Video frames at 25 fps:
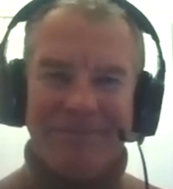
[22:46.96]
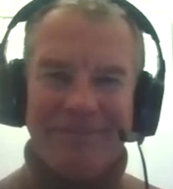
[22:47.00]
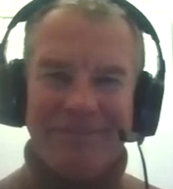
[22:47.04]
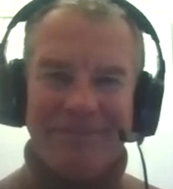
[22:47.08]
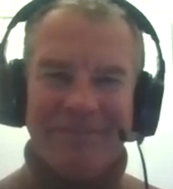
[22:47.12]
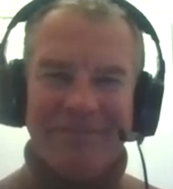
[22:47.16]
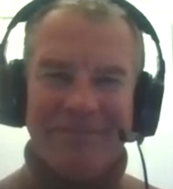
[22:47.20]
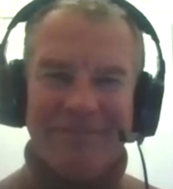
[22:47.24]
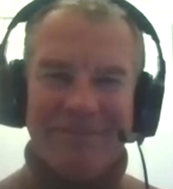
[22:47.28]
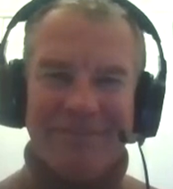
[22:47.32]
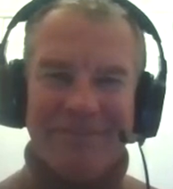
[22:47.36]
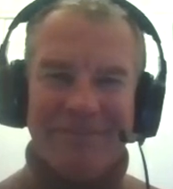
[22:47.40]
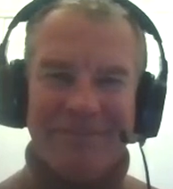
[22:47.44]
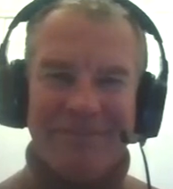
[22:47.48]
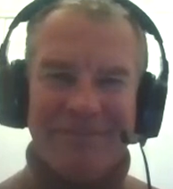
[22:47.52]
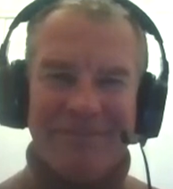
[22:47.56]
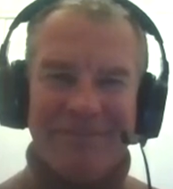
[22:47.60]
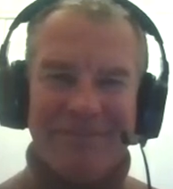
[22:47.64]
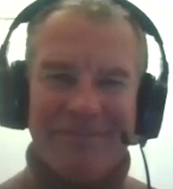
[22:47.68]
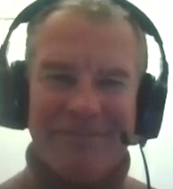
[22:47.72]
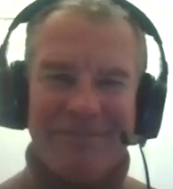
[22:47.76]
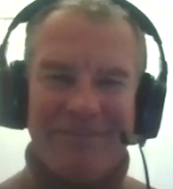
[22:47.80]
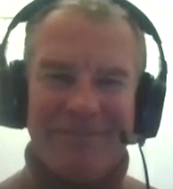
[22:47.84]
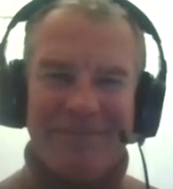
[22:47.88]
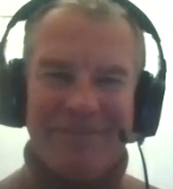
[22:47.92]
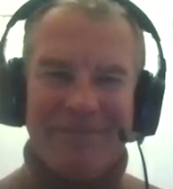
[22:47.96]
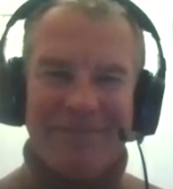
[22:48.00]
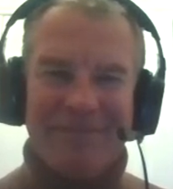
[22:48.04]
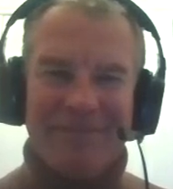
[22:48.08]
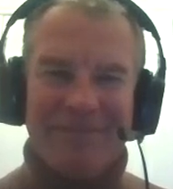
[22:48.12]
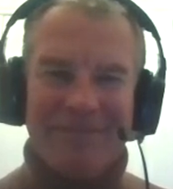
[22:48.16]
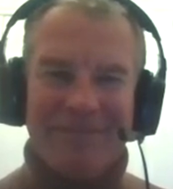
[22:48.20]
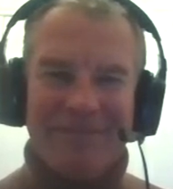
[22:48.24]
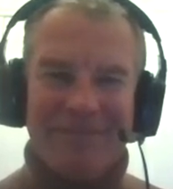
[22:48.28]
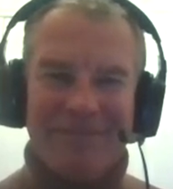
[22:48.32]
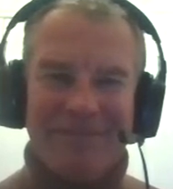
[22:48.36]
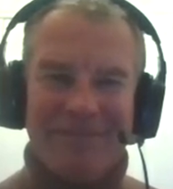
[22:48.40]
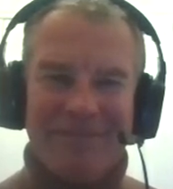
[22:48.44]

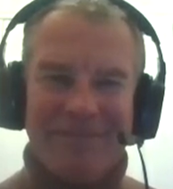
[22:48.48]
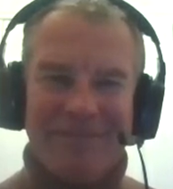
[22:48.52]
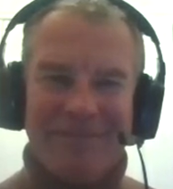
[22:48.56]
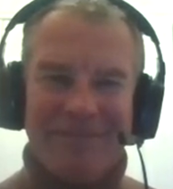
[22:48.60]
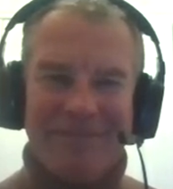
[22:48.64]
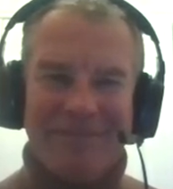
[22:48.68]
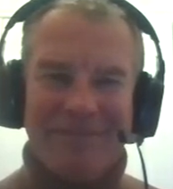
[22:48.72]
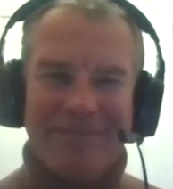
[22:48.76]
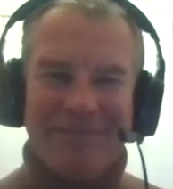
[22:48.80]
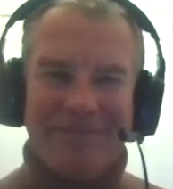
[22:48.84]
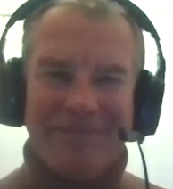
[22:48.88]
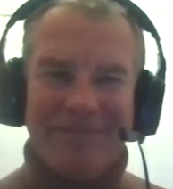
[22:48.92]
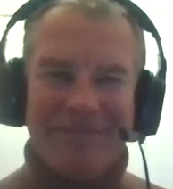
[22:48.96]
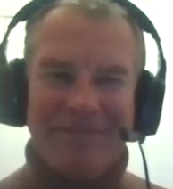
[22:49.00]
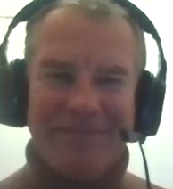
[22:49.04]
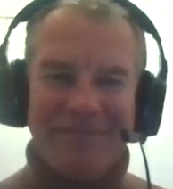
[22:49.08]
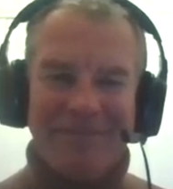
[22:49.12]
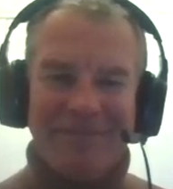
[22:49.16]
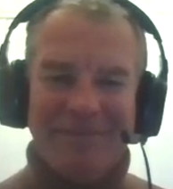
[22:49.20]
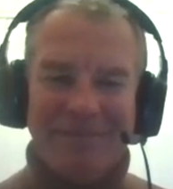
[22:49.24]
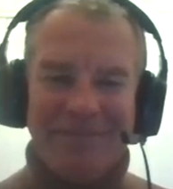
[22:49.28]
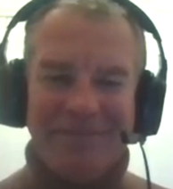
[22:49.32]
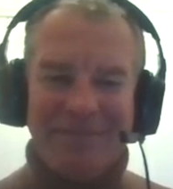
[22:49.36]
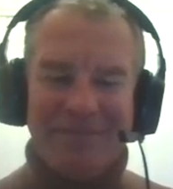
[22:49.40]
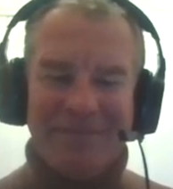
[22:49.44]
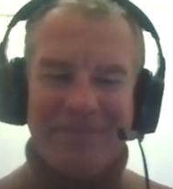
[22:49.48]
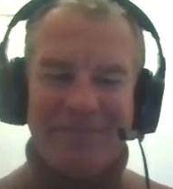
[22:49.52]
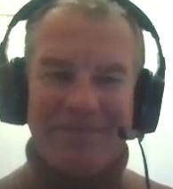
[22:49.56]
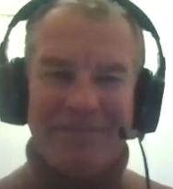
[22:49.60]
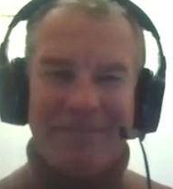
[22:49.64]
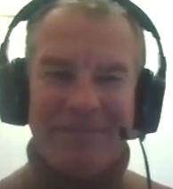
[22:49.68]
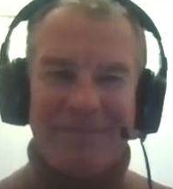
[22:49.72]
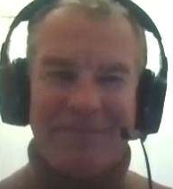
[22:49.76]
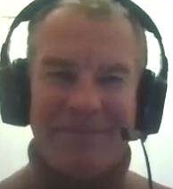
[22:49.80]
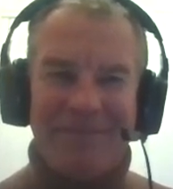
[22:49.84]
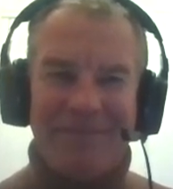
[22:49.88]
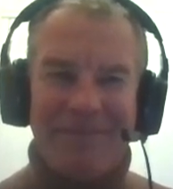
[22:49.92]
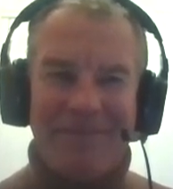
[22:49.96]

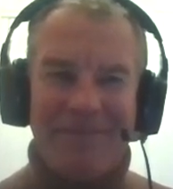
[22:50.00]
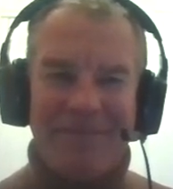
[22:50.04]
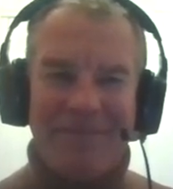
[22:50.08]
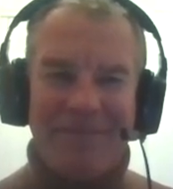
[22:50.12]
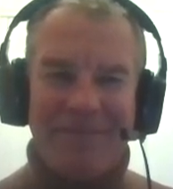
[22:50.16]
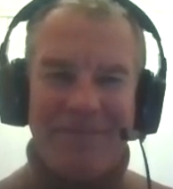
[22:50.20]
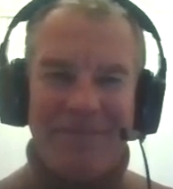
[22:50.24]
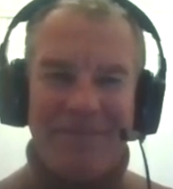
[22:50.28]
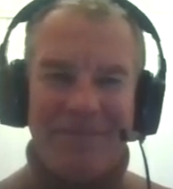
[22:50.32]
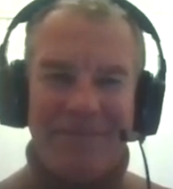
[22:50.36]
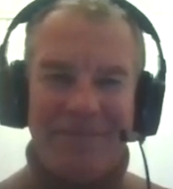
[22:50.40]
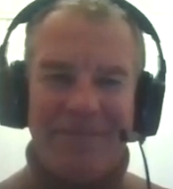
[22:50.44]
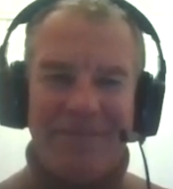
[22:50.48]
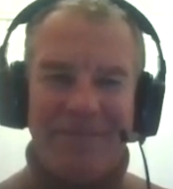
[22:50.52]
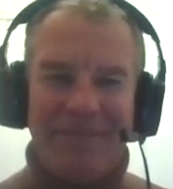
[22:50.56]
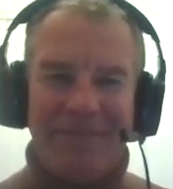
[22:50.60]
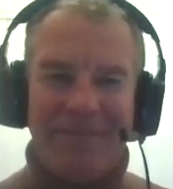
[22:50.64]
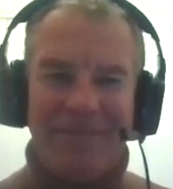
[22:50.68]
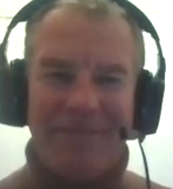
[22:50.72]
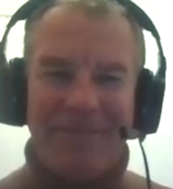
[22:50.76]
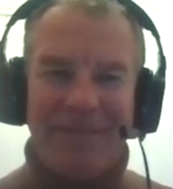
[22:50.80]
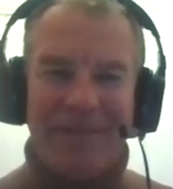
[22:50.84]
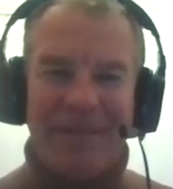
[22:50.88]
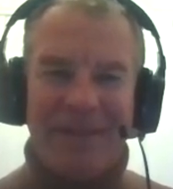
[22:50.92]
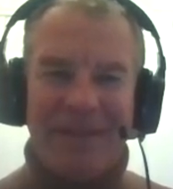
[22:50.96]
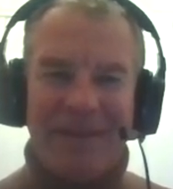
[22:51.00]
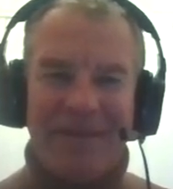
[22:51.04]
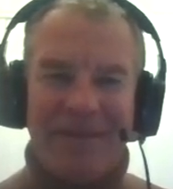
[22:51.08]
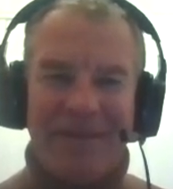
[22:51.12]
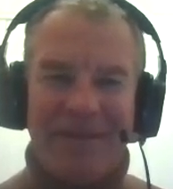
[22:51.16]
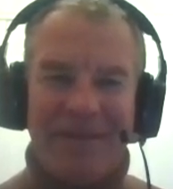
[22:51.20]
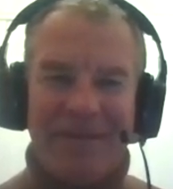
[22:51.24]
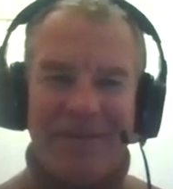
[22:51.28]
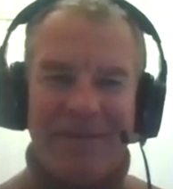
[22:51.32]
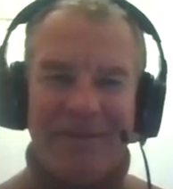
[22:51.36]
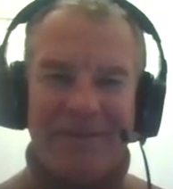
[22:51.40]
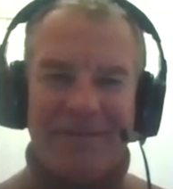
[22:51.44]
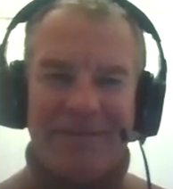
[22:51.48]

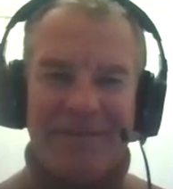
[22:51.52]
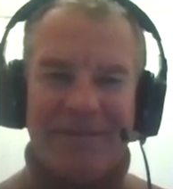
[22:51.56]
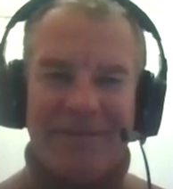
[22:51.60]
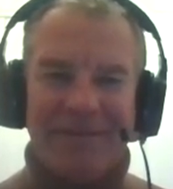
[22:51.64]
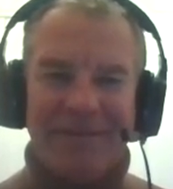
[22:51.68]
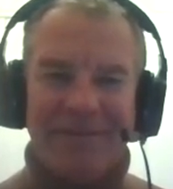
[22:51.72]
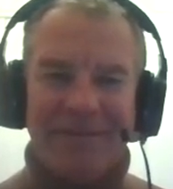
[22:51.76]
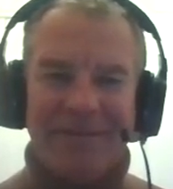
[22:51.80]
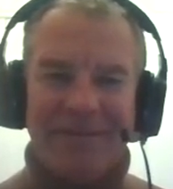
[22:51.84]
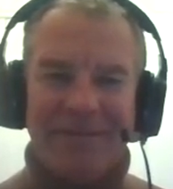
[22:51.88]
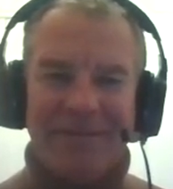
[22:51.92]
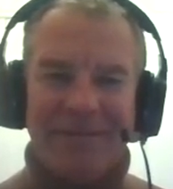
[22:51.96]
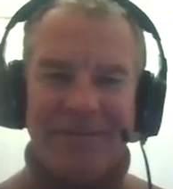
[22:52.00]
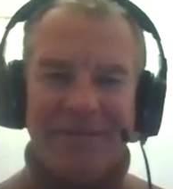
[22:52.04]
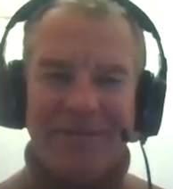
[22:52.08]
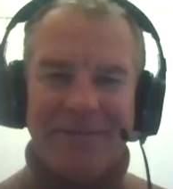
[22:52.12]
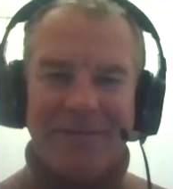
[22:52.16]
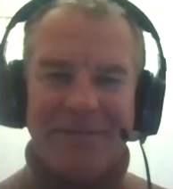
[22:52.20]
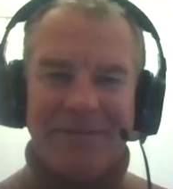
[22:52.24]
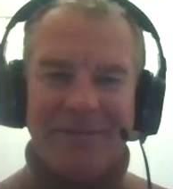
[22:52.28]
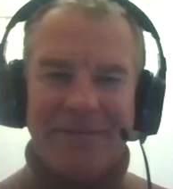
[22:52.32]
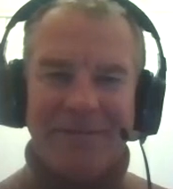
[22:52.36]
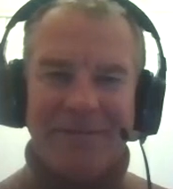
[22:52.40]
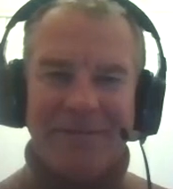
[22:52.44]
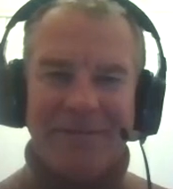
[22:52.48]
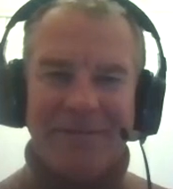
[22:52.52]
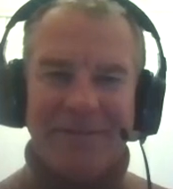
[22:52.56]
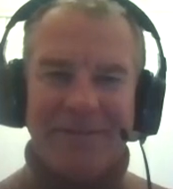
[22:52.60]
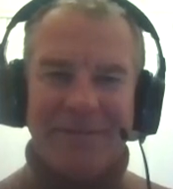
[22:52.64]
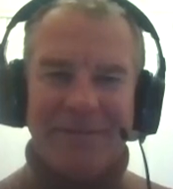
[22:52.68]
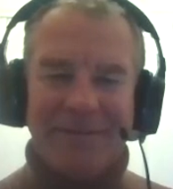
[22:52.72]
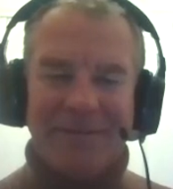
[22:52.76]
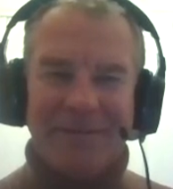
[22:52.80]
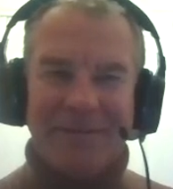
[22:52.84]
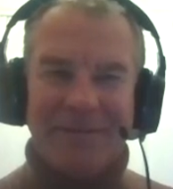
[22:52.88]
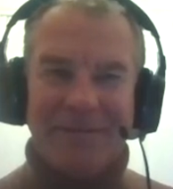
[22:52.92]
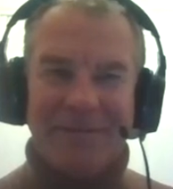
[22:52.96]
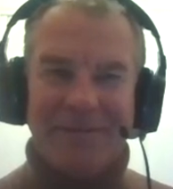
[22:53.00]

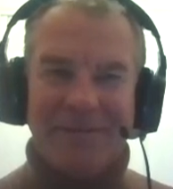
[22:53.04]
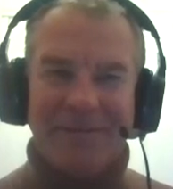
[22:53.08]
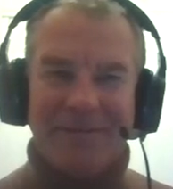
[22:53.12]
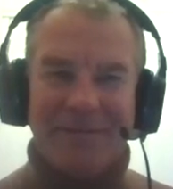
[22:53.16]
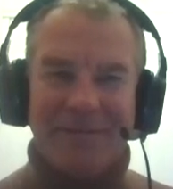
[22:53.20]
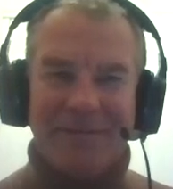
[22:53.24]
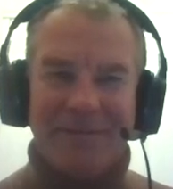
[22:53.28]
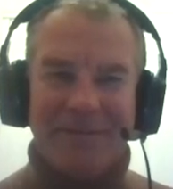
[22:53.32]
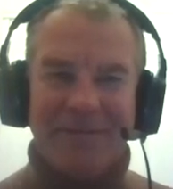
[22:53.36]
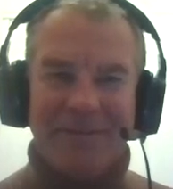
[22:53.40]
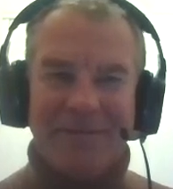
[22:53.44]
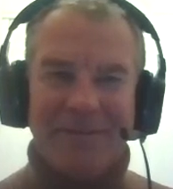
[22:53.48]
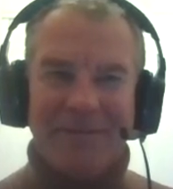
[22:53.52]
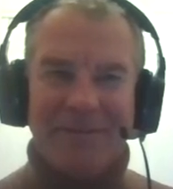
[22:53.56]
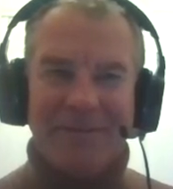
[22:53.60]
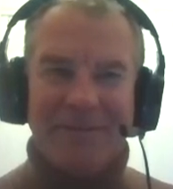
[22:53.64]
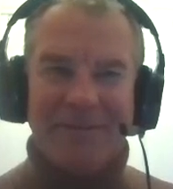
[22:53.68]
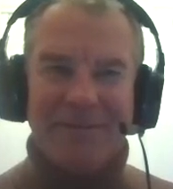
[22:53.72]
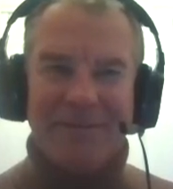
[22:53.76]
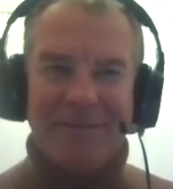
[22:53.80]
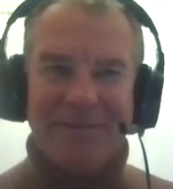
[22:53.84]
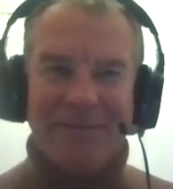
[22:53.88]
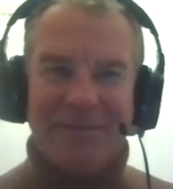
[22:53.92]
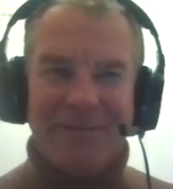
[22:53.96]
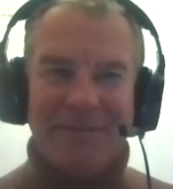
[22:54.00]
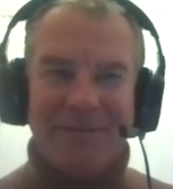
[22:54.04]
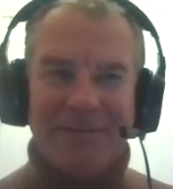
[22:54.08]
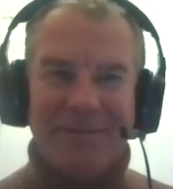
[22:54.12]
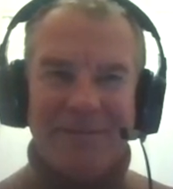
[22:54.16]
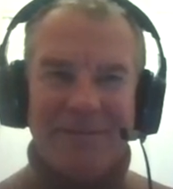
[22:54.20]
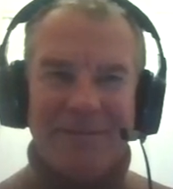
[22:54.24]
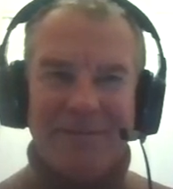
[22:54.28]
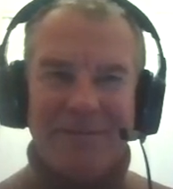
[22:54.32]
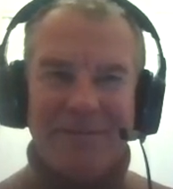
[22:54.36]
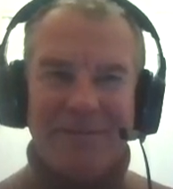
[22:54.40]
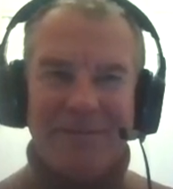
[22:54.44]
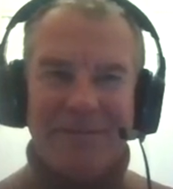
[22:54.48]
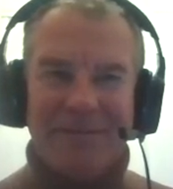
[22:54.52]

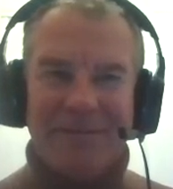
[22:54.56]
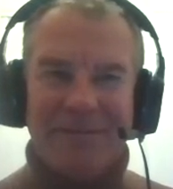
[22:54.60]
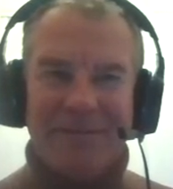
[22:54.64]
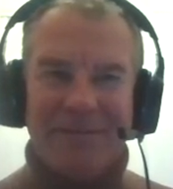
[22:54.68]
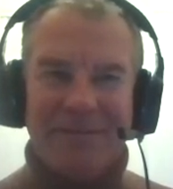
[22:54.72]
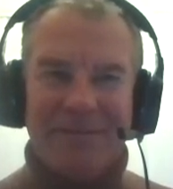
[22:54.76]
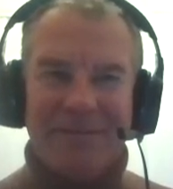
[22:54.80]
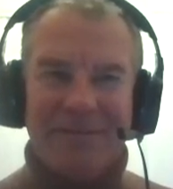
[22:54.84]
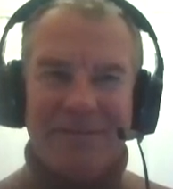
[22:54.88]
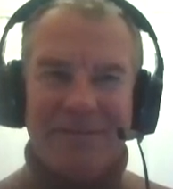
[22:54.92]
This person isn't speaking.